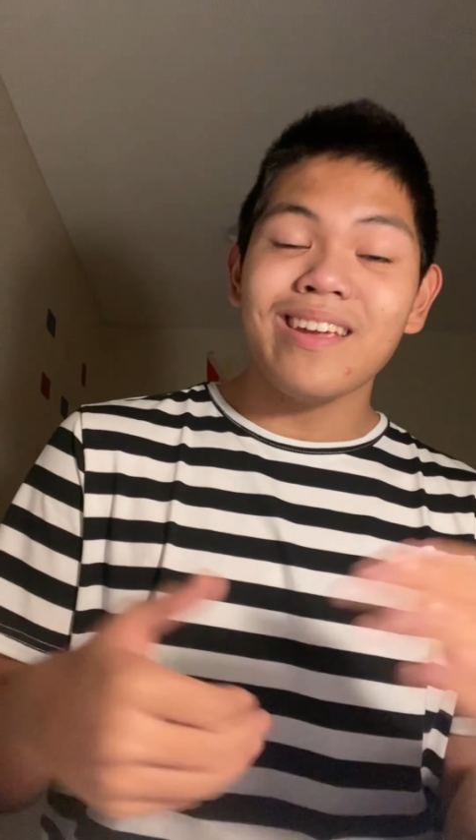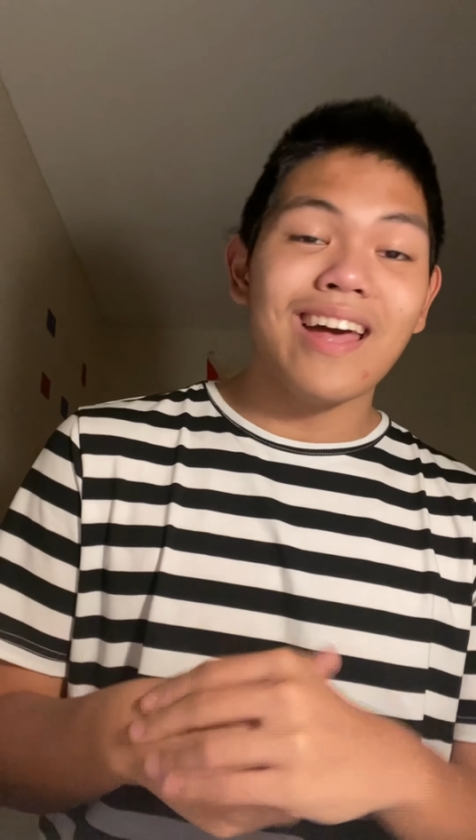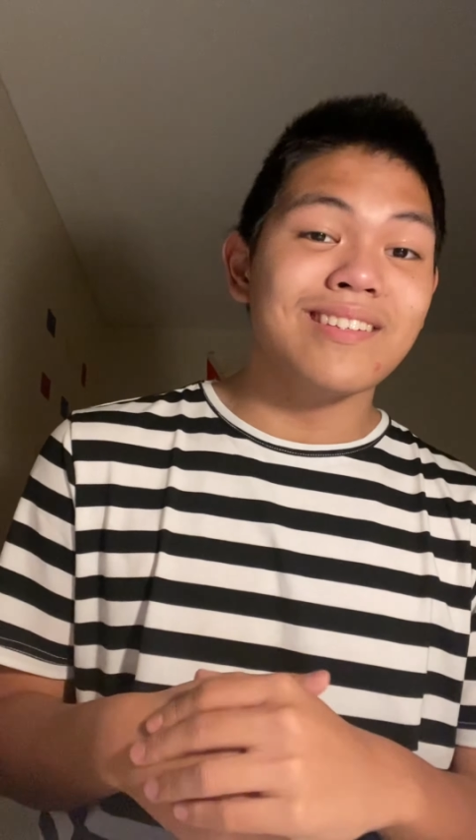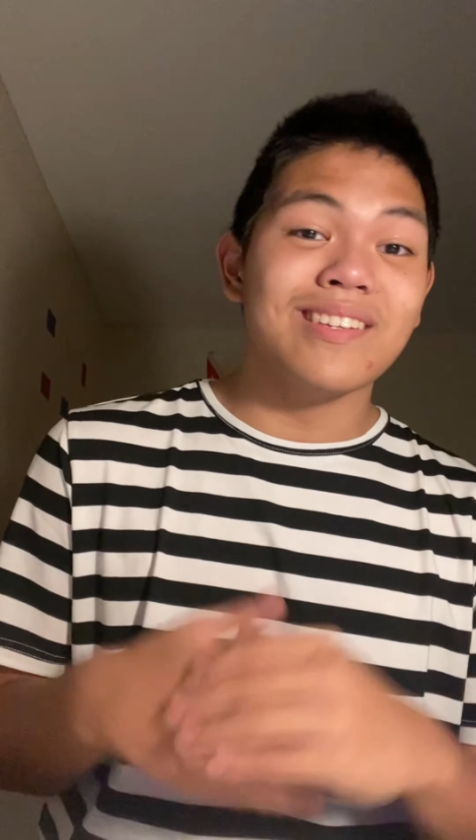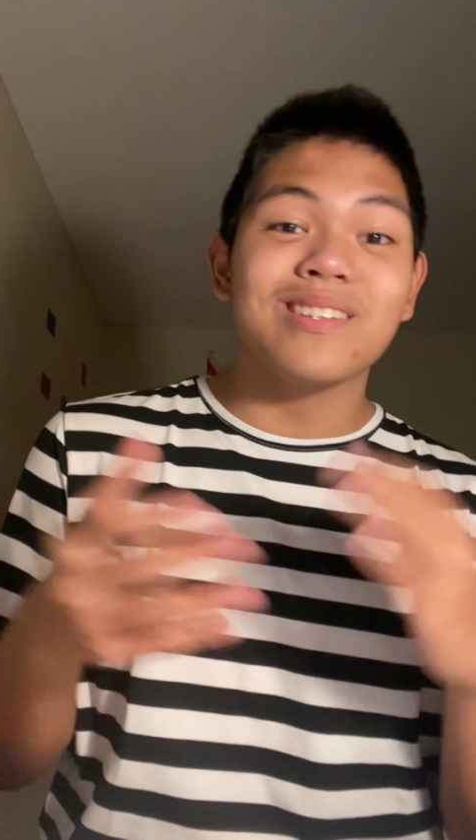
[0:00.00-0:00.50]

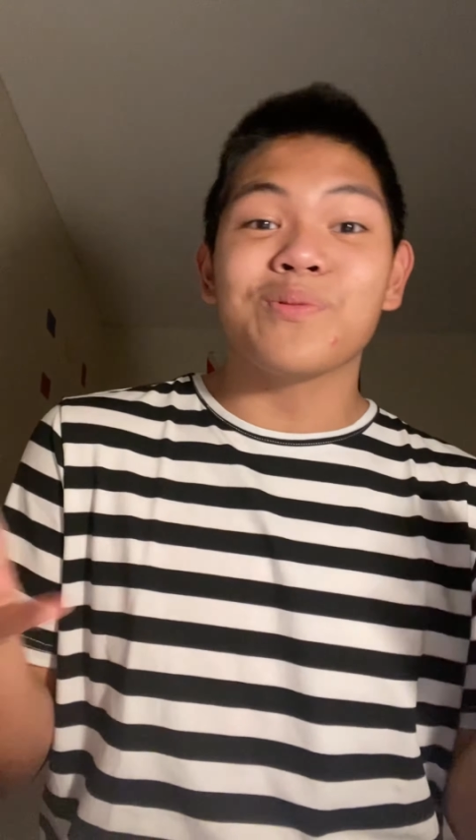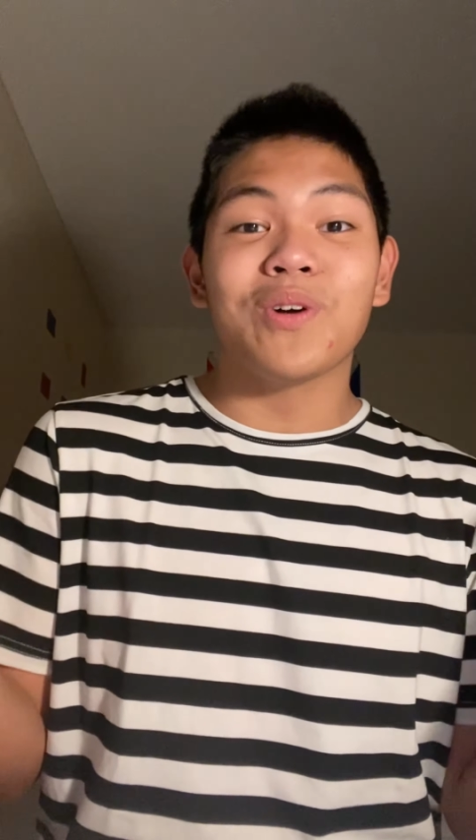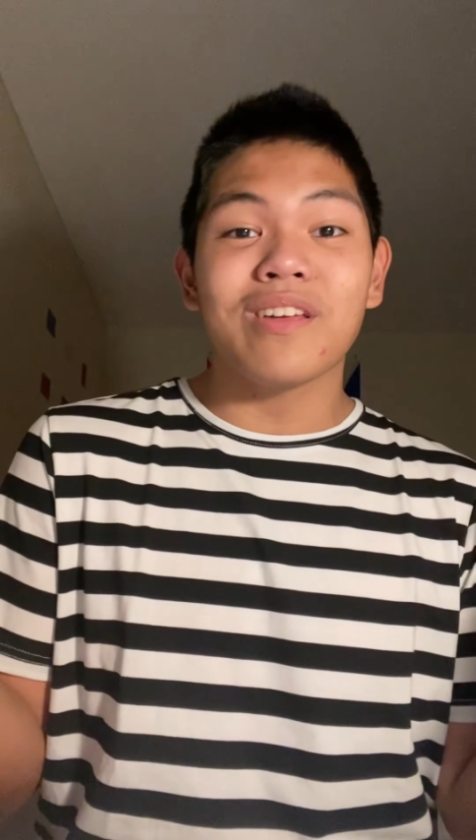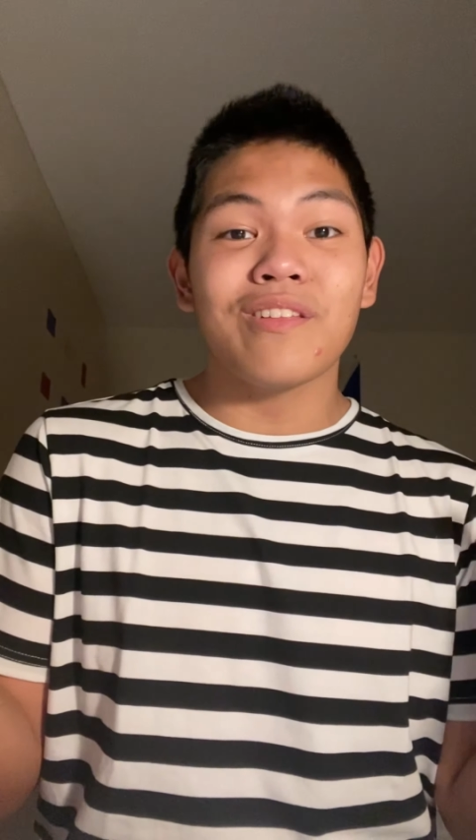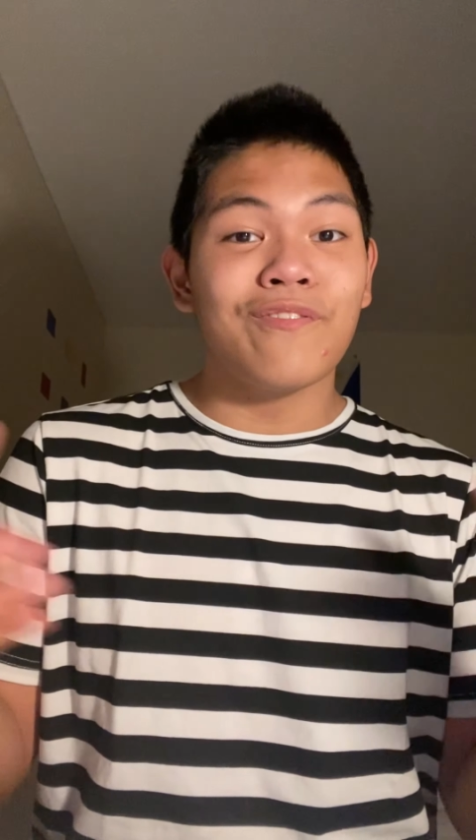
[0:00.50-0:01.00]
as this is
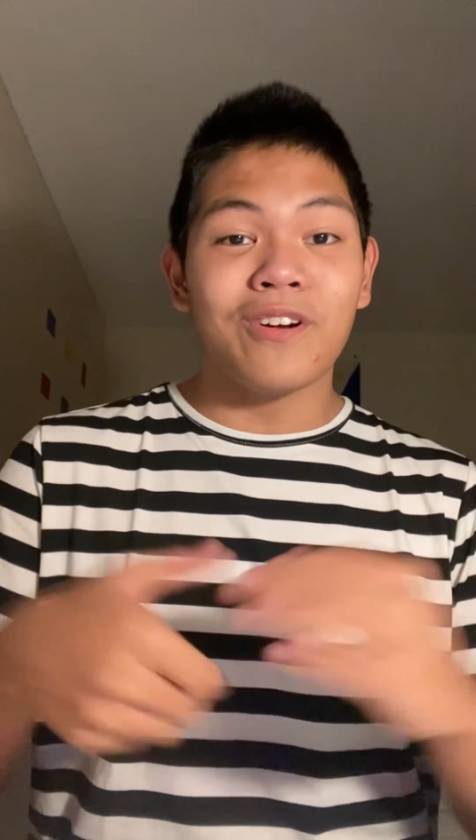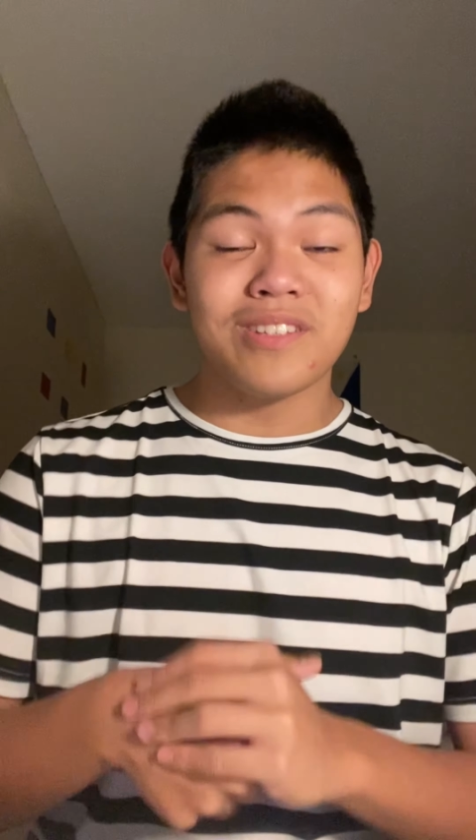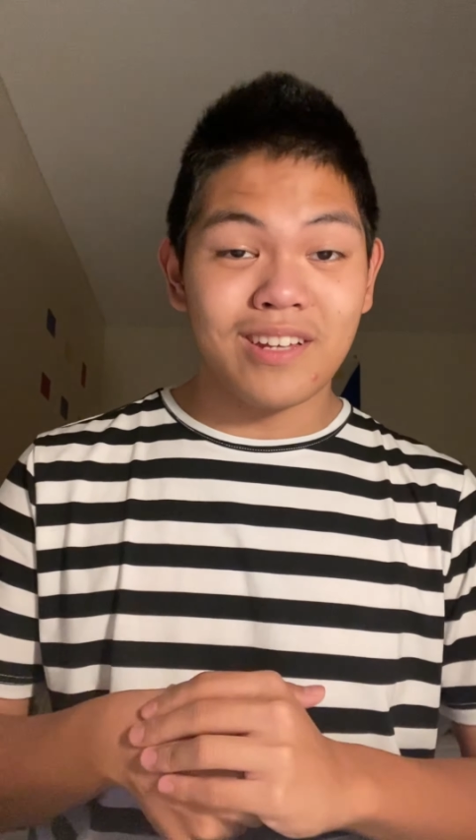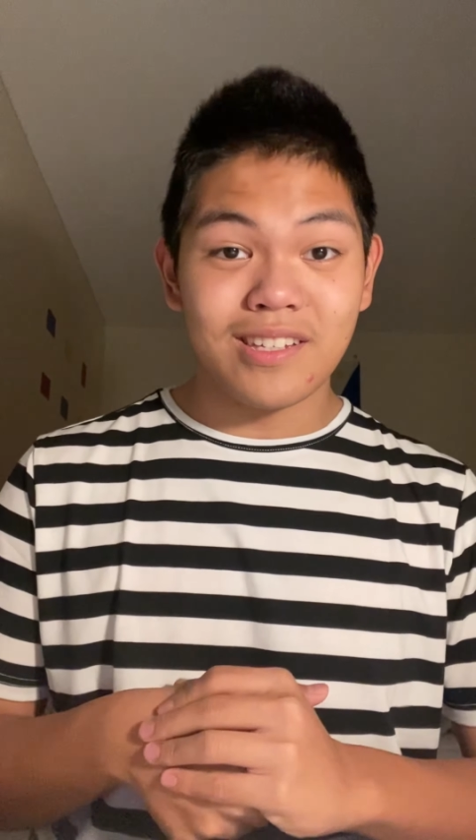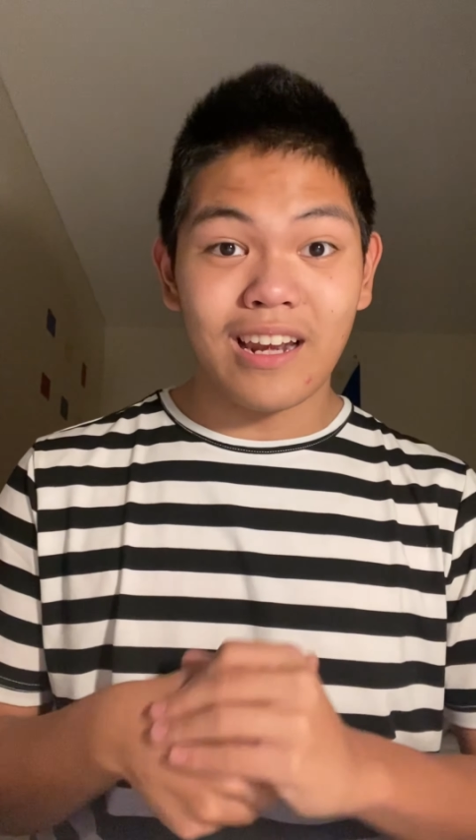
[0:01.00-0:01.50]
one of the
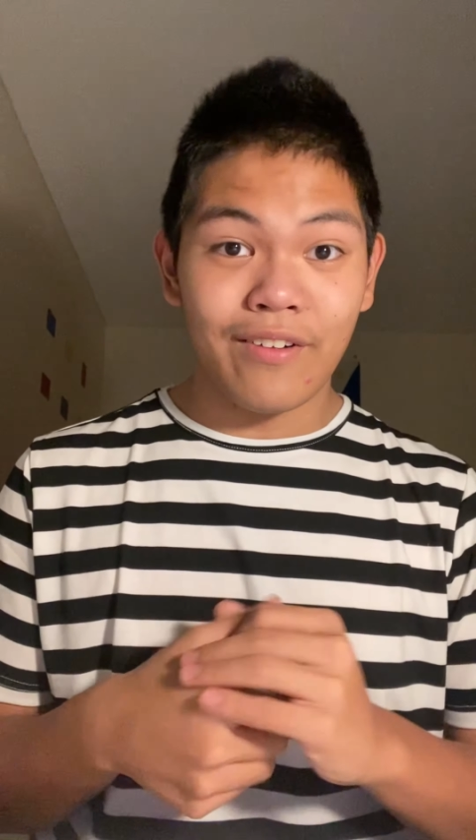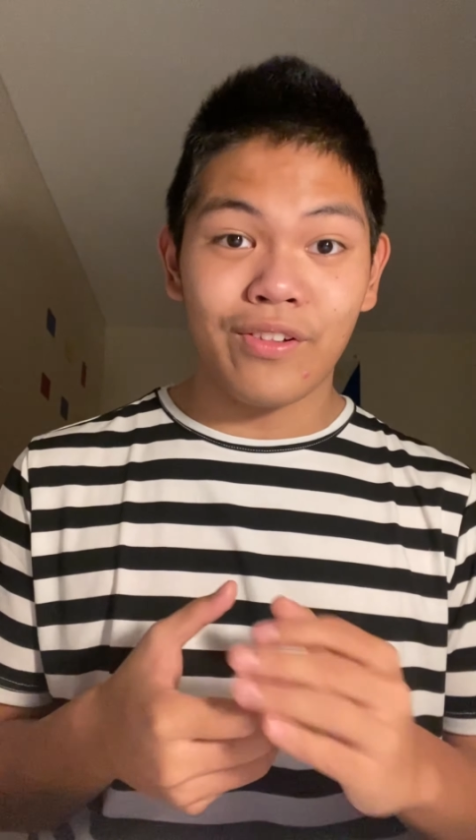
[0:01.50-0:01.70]
first things that I've